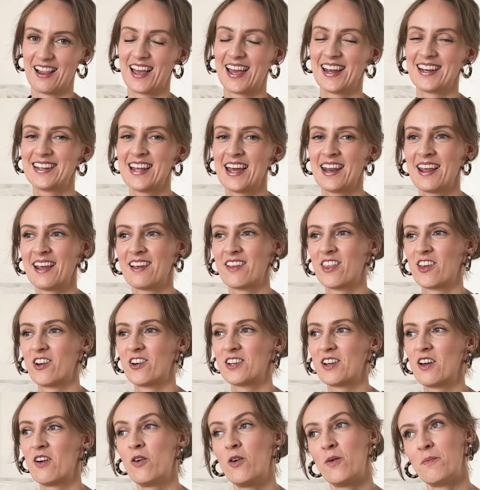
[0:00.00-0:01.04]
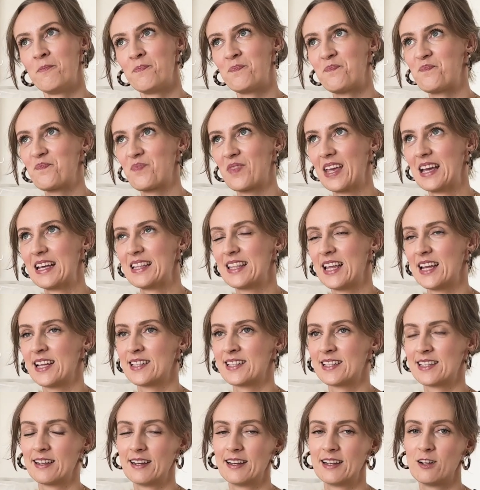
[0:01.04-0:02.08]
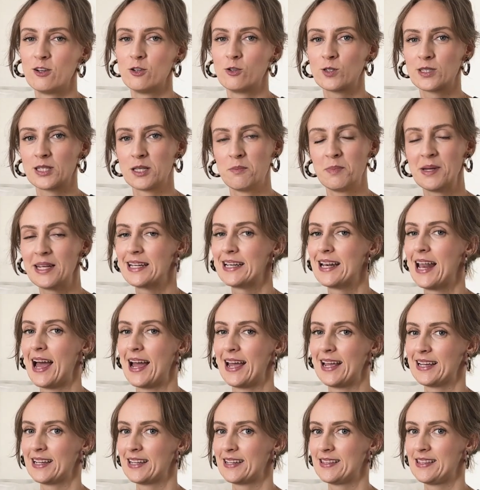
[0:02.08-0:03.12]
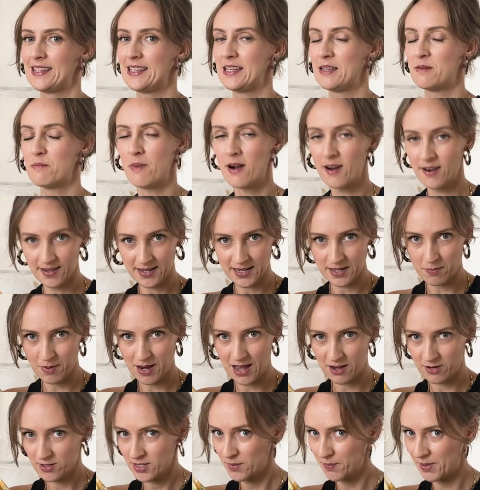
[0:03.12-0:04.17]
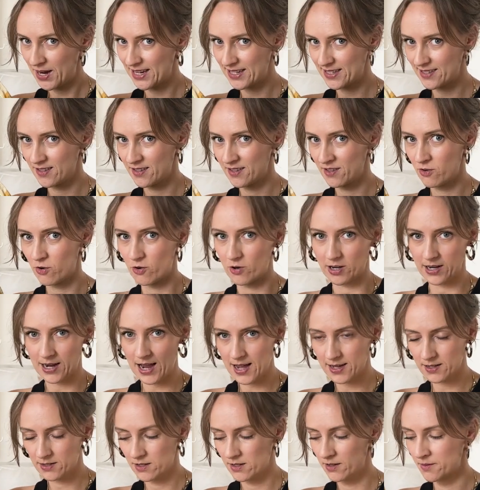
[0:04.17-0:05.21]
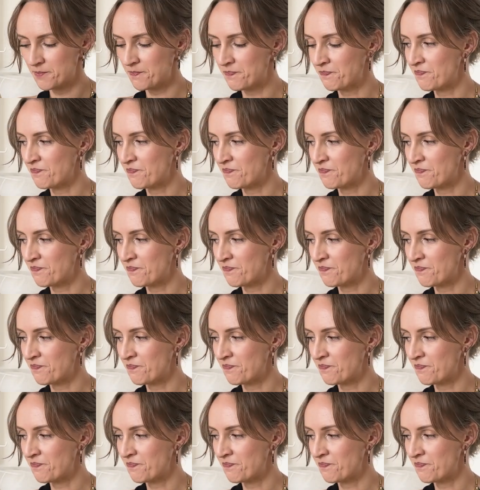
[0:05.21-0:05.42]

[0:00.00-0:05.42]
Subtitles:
And then I thought, oh, that looks a bit like the Marnie blouse pattern or cut.